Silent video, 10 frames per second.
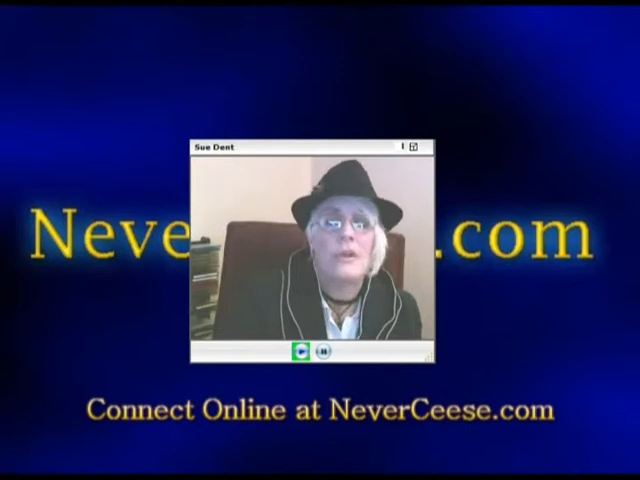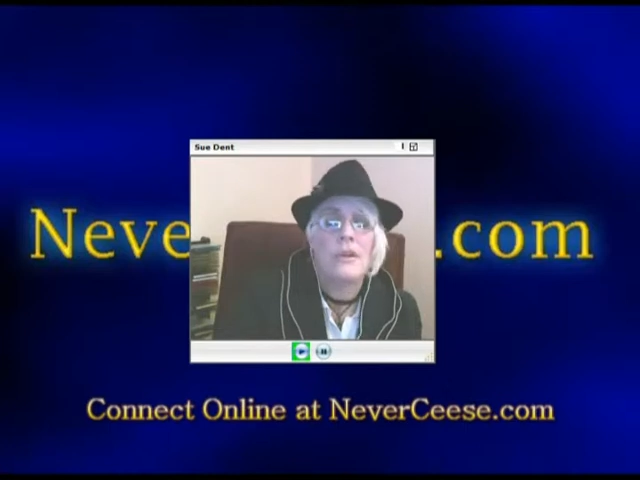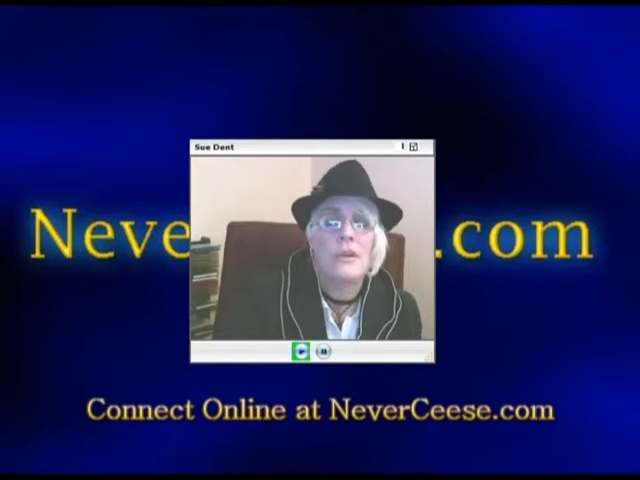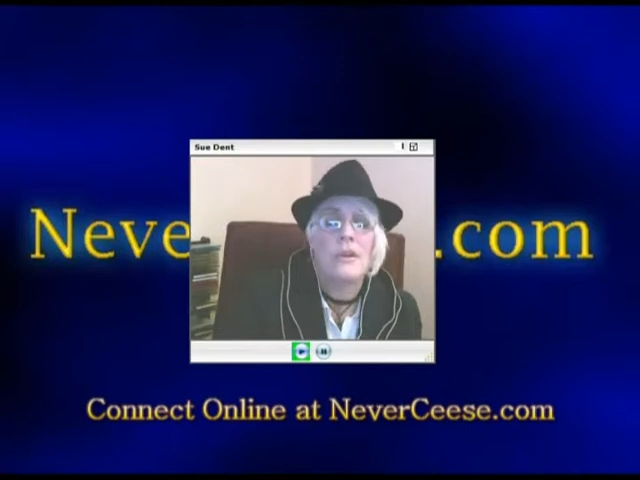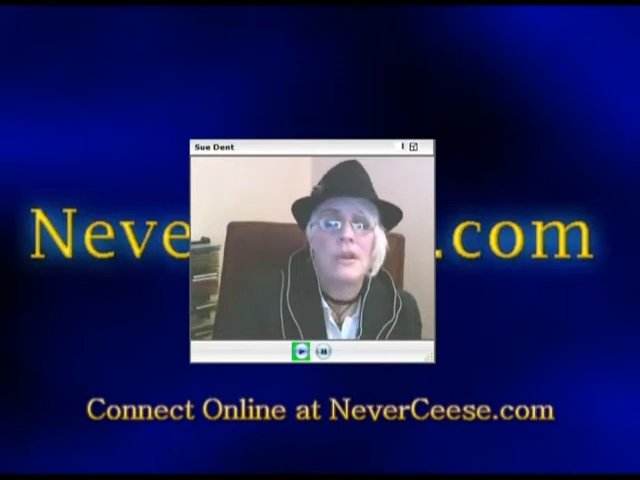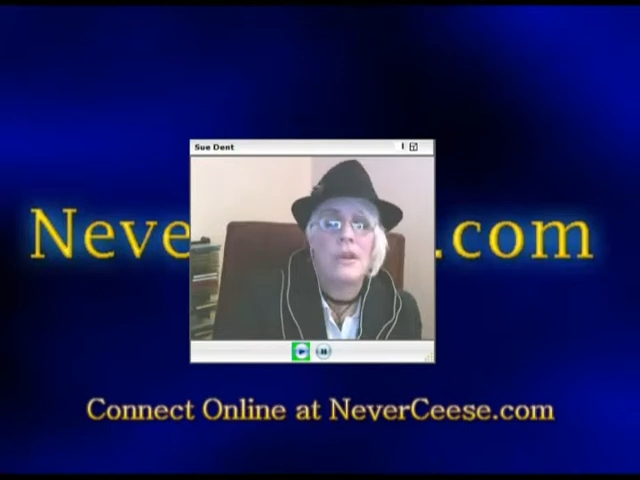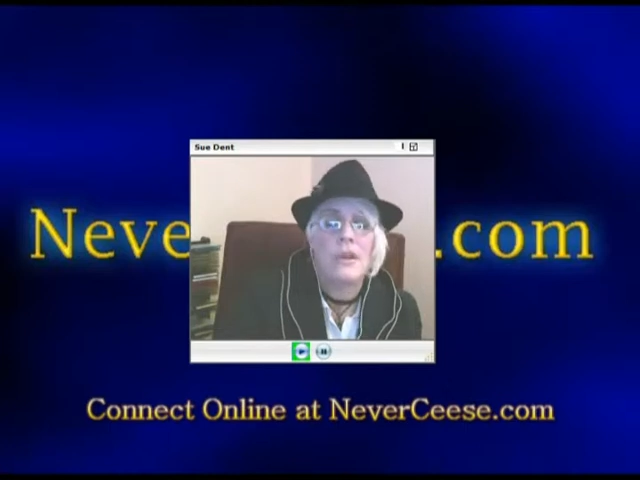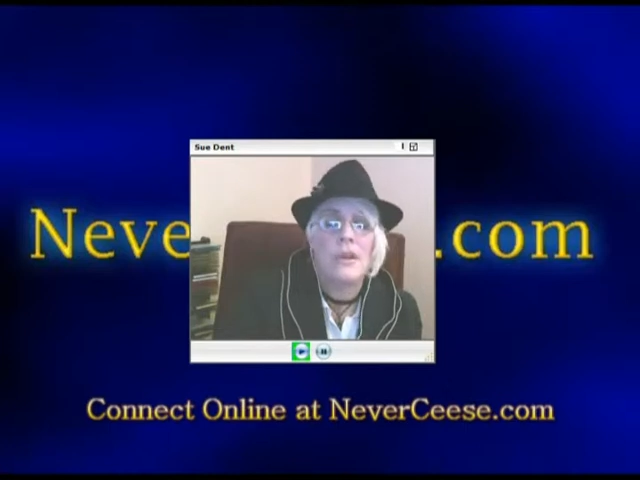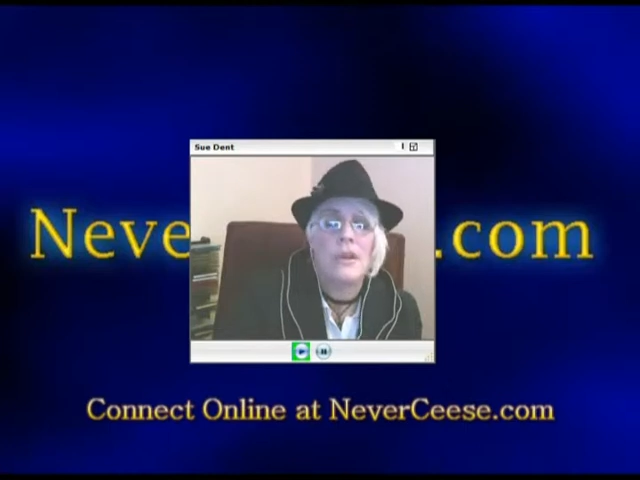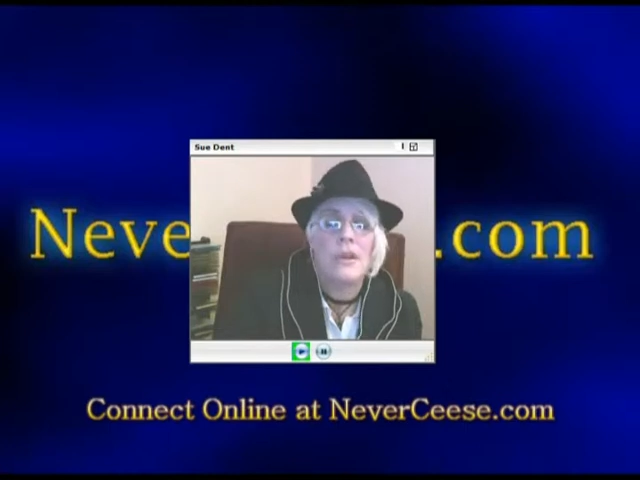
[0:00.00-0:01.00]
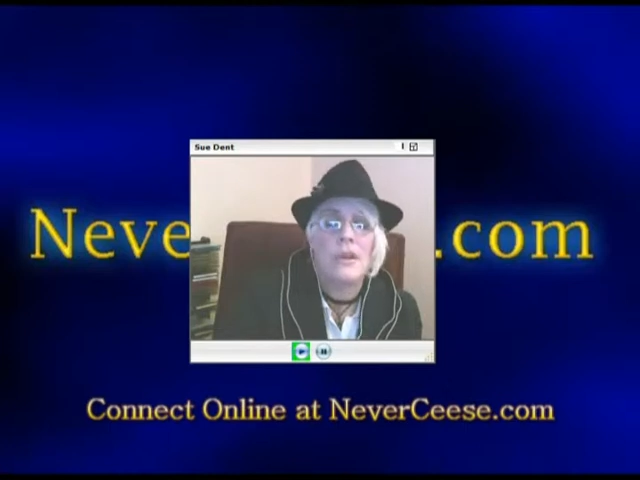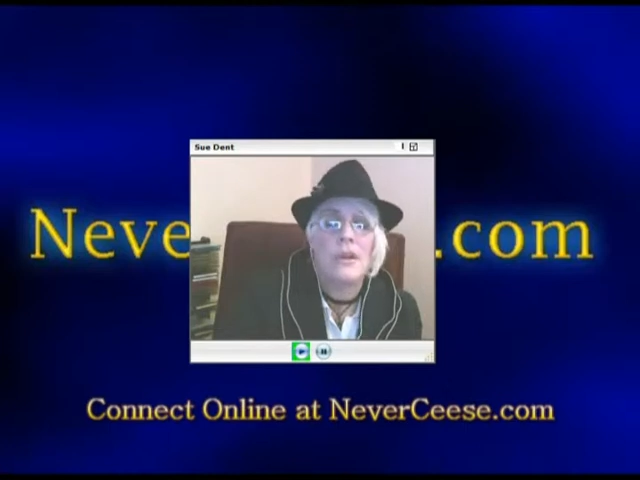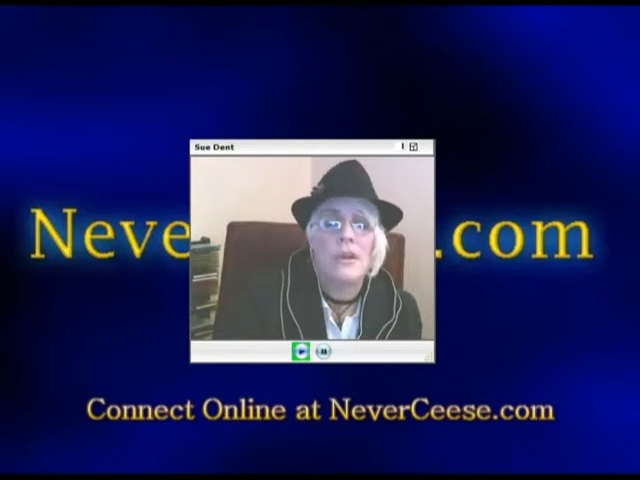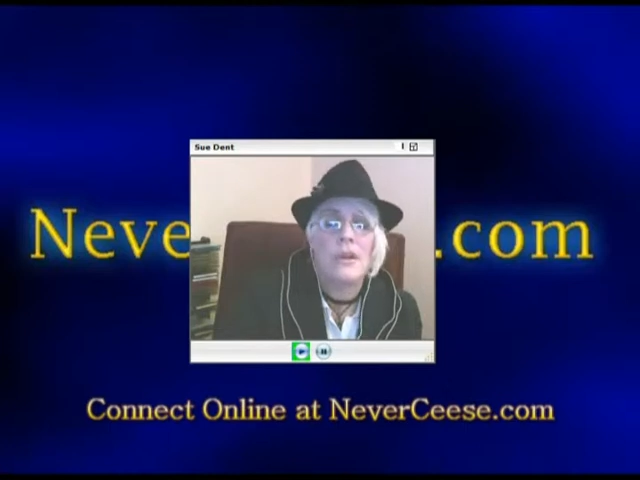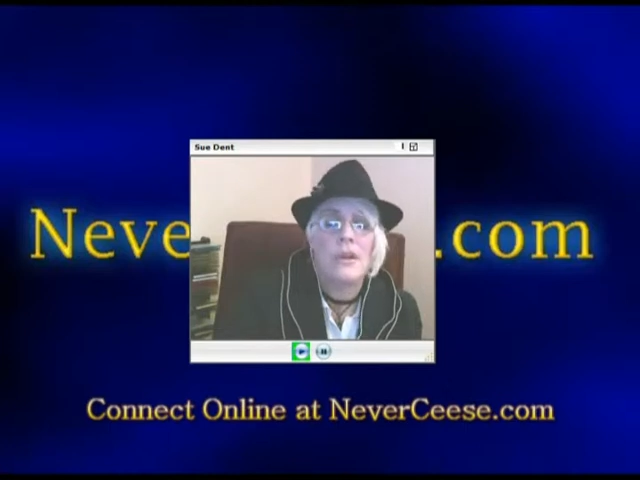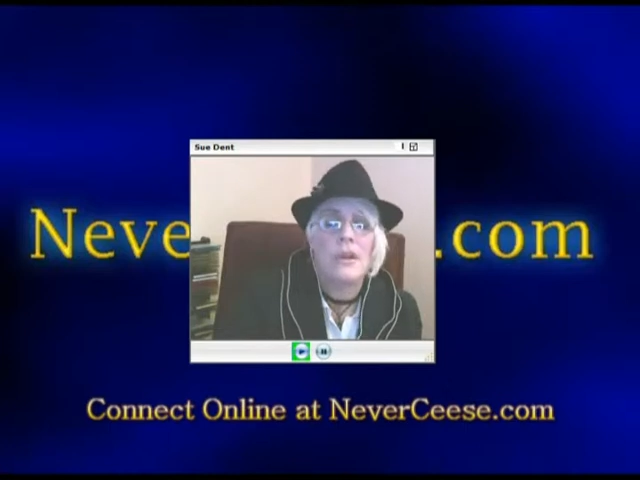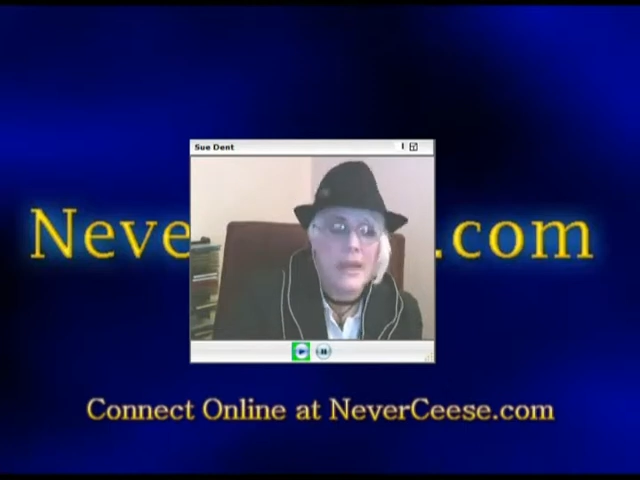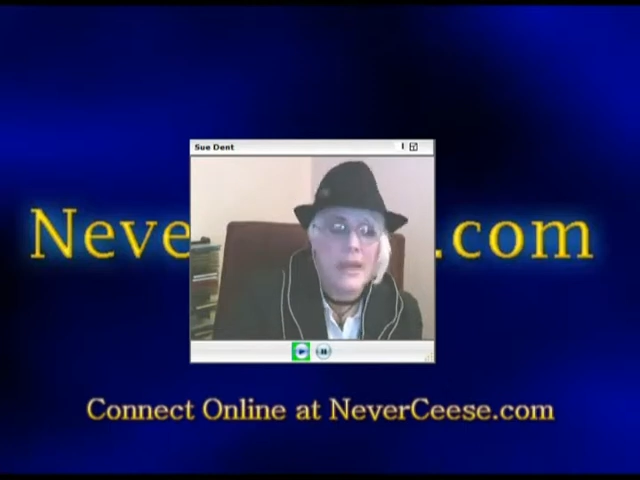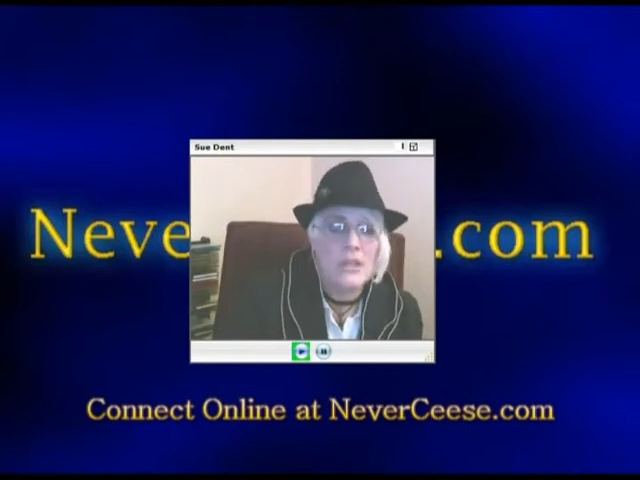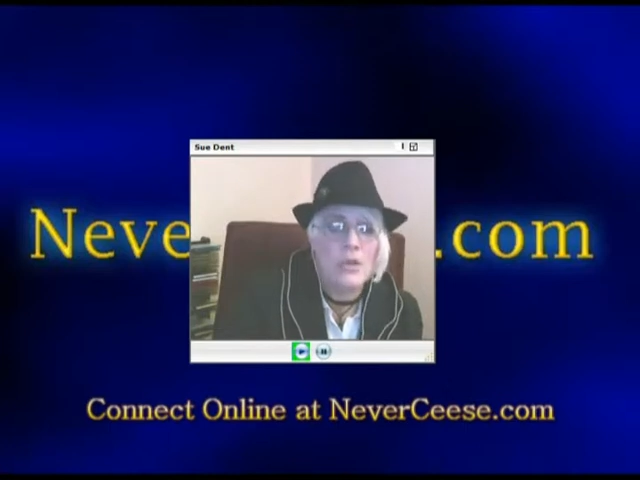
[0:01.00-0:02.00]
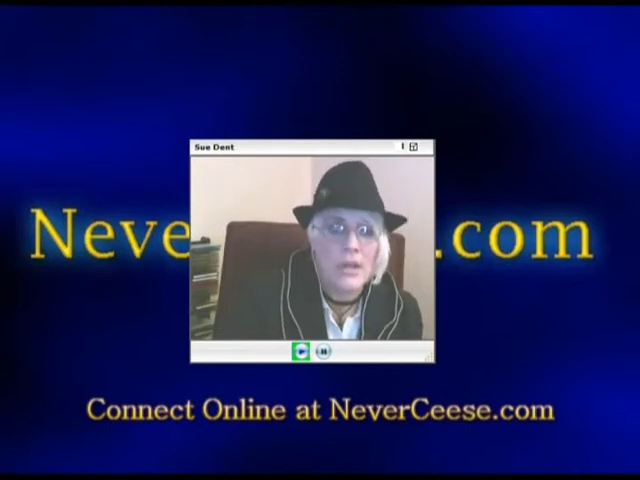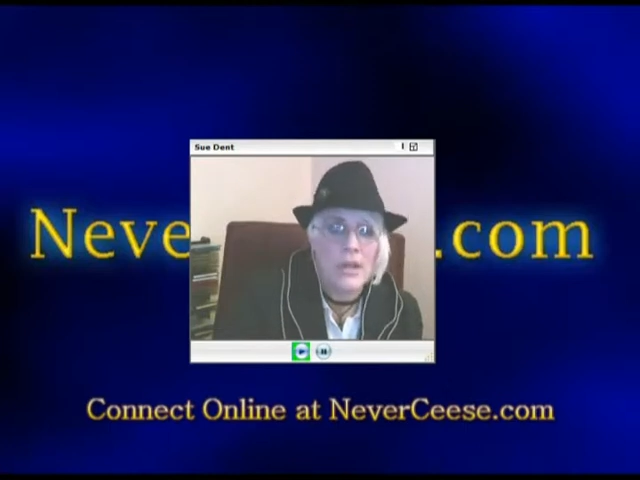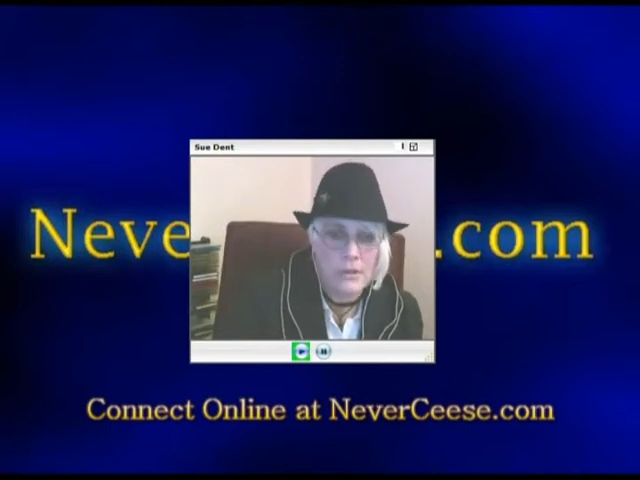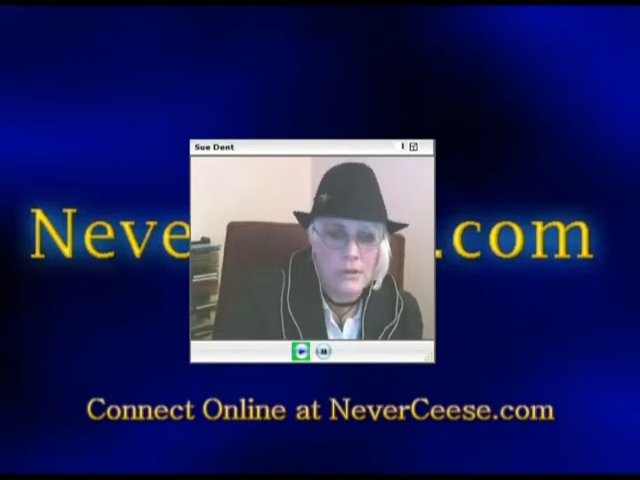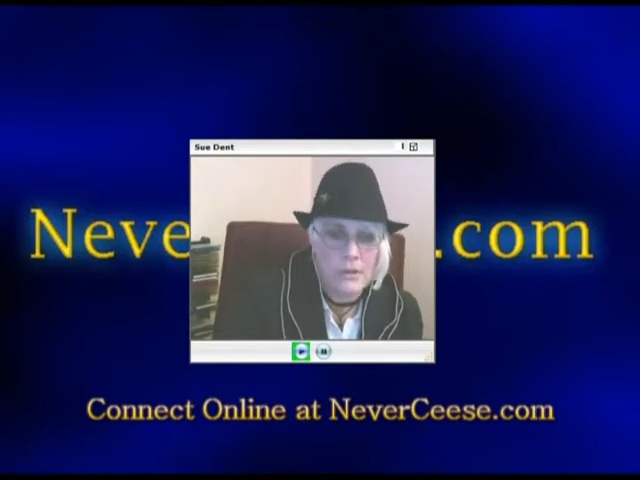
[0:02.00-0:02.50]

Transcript: I wasn't sure that